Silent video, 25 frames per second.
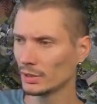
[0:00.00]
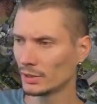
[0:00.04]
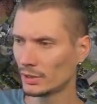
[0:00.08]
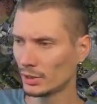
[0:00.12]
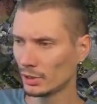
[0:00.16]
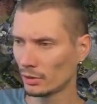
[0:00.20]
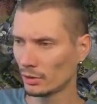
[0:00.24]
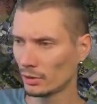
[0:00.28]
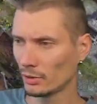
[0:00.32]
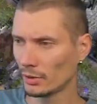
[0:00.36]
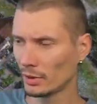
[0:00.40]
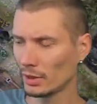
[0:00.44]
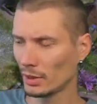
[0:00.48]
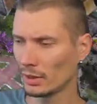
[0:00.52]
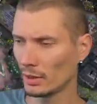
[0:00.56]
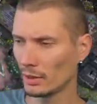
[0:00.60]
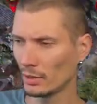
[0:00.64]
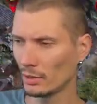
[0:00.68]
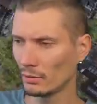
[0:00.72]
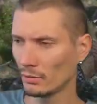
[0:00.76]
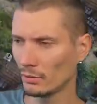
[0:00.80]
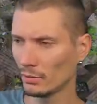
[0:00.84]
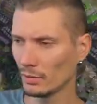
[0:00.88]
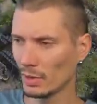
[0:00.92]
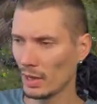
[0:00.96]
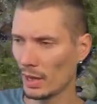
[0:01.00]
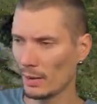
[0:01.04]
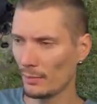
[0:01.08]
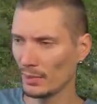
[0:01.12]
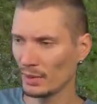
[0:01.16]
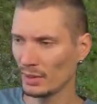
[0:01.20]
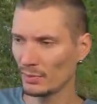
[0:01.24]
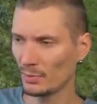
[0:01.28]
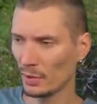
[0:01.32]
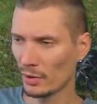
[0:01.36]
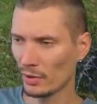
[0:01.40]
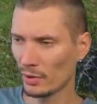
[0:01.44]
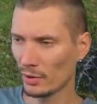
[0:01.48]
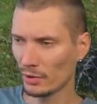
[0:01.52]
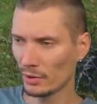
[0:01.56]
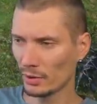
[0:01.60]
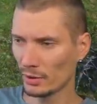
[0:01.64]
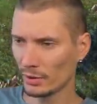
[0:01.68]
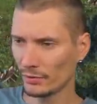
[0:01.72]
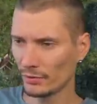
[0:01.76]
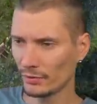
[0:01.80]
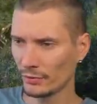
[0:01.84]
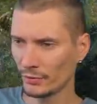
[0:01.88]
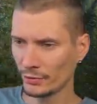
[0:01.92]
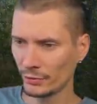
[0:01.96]
So a bit more on
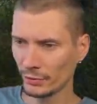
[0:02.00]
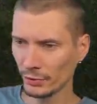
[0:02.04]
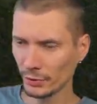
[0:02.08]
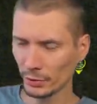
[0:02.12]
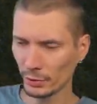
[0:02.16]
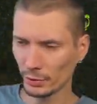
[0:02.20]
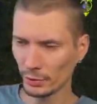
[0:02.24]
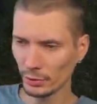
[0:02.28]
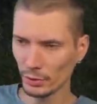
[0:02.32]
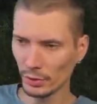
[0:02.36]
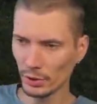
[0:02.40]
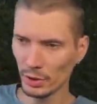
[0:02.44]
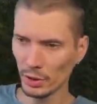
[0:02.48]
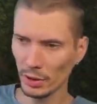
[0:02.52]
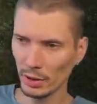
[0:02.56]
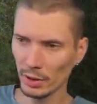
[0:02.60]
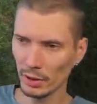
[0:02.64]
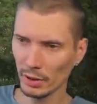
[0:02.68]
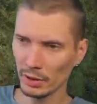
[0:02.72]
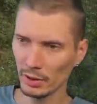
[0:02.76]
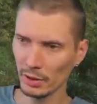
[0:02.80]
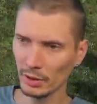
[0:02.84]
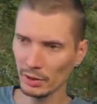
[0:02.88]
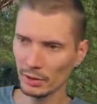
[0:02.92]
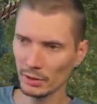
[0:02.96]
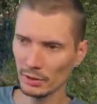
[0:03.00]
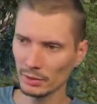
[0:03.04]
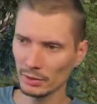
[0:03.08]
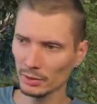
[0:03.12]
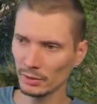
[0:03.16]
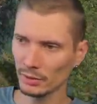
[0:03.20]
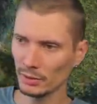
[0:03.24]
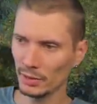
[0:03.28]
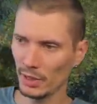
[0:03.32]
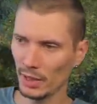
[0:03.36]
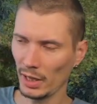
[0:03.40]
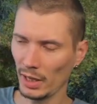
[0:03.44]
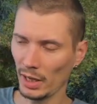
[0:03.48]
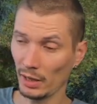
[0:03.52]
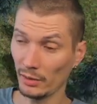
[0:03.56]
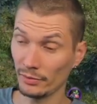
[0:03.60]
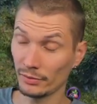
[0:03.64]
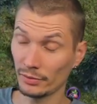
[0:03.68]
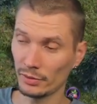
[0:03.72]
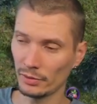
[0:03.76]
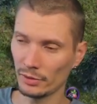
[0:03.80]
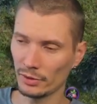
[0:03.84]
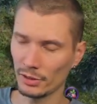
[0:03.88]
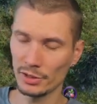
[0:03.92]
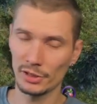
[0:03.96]
the food. Yeah,
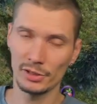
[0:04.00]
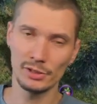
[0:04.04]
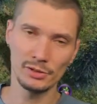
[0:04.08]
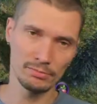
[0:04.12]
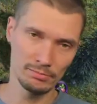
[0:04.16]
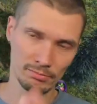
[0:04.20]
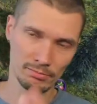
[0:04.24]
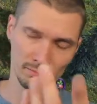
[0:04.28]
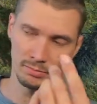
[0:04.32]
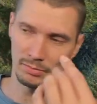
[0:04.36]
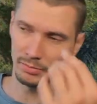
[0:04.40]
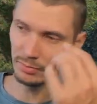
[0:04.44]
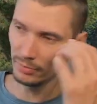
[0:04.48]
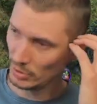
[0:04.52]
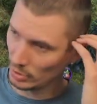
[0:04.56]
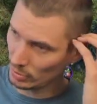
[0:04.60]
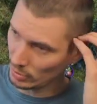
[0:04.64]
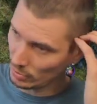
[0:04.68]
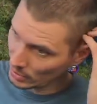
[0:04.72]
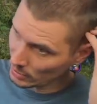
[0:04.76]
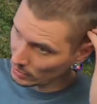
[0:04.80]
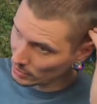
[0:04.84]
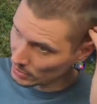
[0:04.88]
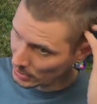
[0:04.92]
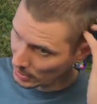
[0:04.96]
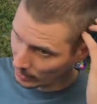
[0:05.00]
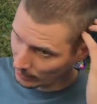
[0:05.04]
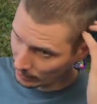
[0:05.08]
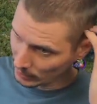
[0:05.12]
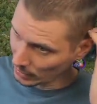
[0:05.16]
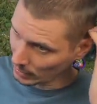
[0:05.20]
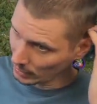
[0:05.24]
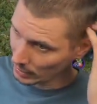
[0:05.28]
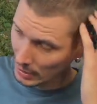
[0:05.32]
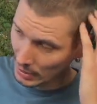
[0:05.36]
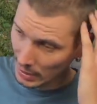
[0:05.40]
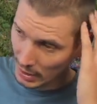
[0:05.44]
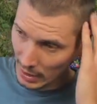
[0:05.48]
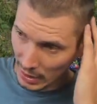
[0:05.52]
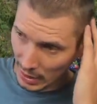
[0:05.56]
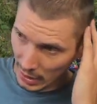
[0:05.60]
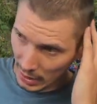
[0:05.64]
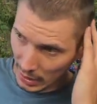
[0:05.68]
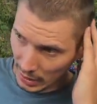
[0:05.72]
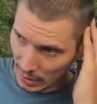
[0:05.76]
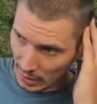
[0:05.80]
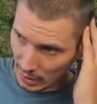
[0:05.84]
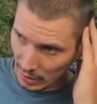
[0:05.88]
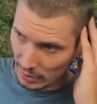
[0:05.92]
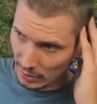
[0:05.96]
of course, you need something.
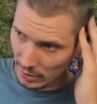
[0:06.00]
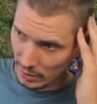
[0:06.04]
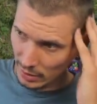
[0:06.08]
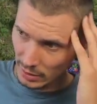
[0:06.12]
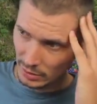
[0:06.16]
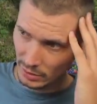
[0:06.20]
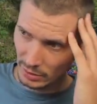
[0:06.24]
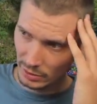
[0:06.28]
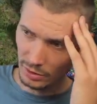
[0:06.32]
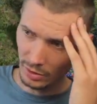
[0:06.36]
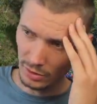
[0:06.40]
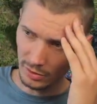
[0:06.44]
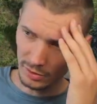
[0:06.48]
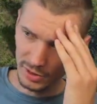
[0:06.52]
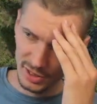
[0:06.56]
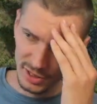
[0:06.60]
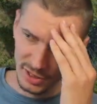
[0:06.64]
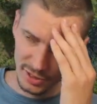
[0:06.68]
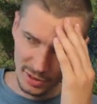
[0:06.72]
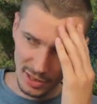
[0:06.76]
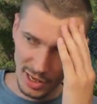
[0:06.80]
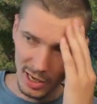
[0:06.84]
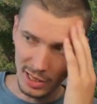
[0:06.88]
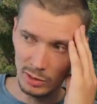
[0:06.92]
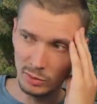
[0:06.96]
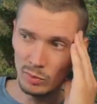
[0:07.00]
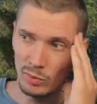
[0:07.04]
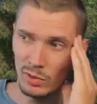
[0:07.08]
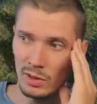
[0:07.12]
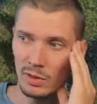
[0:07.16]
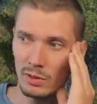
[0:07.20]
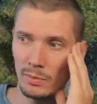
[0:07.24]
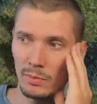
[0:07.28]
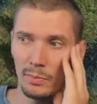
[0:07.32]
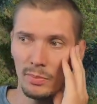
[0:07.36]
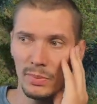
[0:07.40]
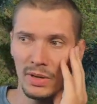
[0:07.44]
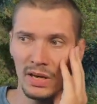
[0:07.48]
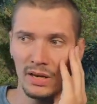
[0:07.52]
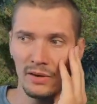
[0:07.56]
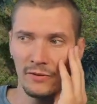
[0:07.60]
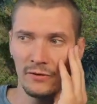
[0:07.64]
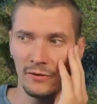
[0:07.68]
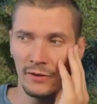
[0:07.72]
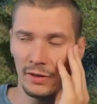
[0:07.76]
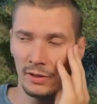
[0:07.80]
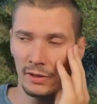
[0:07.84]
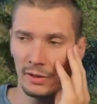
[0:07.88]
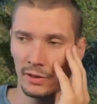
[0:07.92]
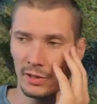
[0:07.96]
Don't start with the big
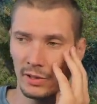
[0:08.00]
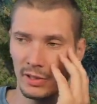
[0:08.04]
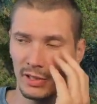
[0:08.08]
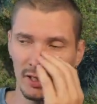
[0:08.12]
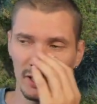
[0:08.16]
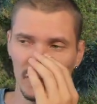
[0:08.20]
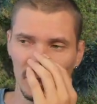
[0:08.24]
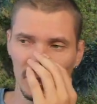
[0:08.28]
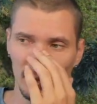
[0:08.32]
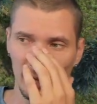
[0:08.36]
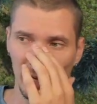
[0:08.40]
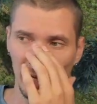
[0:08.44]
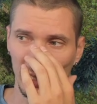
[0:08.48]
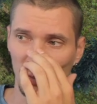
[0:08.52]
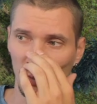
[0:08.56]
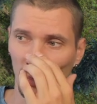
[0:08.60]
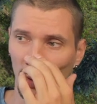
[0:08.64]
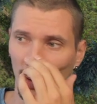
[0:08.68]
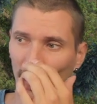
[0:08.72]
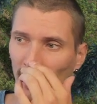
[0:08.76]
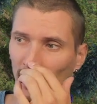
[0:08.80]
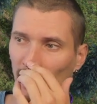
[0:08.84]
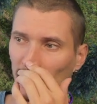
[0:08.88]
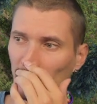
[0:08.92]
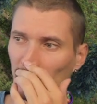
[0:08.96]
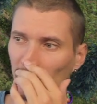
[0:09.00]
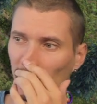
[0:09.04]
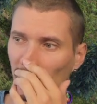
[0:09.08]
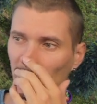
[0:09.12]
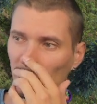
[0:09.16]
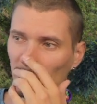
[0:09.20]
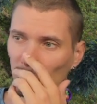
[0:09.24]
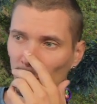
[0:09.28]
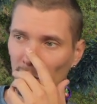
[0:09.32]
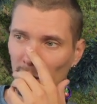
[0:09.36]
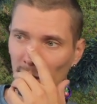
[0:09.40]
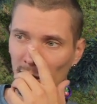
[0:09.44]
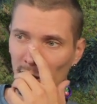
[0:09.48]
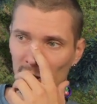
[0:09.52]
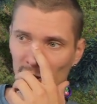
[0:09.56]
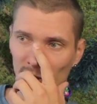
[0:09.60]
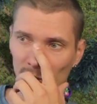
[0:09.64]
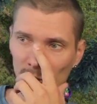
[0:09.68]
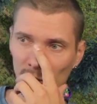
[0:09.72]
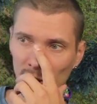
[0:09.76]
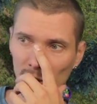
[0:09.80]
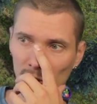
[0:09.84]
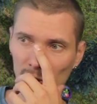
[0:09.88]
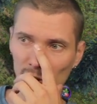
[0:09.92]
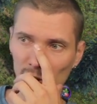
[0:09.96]
fields right away. My advice
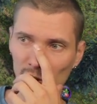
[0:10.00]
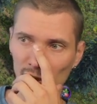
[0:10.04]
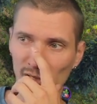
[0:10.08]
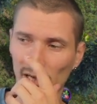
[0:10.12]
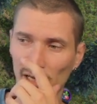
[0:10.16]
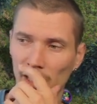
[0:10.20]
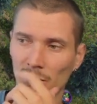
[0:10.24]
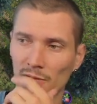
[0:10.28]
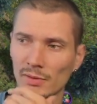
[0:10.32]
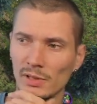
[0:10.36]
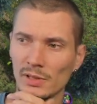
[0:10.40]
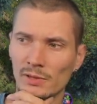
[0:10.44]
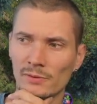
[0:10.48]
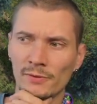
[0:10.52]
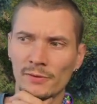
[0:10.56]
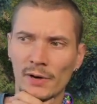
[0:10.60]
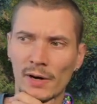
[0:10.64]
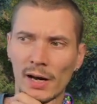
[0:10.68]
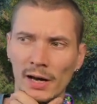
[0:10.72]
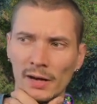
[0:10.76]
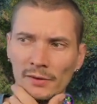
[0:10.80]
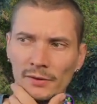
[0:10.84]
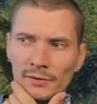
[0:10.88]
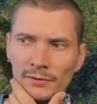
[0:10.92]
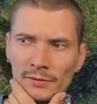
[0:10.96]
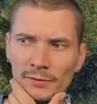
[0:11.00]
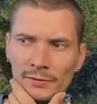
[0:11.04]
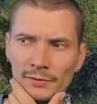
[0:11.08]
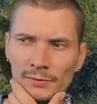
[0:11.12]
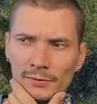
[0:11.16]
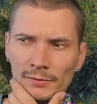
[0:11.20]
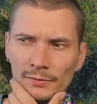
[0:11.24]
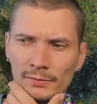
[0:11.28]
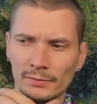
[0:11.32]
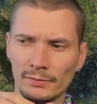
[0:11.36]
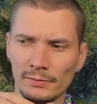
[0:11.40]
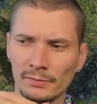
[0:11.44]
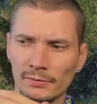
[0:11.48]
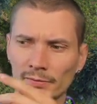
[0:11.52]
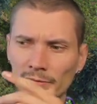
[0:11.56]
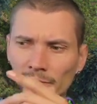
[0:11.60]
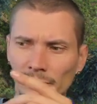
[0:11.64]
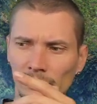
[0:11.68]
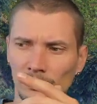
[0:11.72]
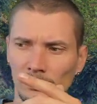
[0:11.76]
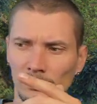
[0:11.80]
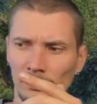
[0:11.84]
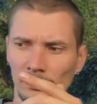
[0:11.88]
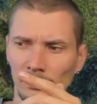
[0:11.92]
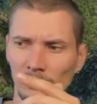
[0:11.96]
would be to start with 5
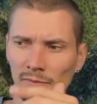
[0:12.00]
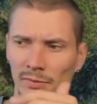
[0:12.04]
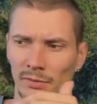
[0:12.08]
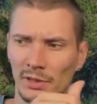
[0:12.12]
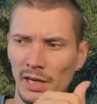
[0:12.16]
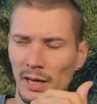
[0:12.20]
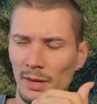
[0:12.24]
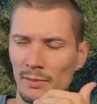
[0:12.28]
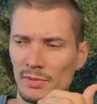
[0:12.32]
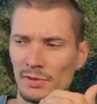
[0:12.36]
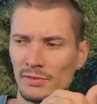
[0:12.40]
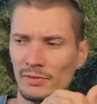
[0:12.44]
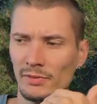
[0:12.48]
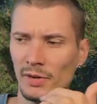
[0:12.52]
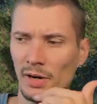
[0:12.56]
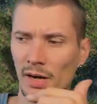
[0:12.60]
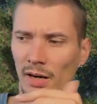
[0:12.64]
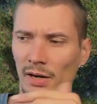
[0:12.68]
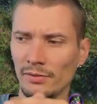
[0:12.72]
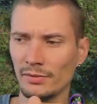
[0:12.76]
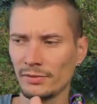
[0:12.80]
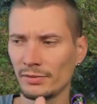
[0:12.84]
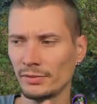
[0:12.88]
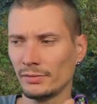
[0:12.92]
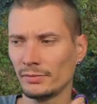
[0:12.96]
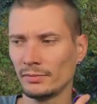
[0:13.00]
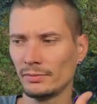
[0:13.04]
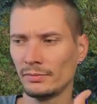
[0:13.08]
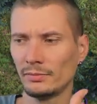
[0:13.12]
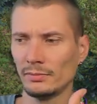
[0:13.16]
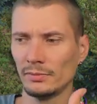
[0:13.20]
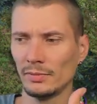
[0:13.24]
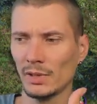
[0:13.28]
times 5.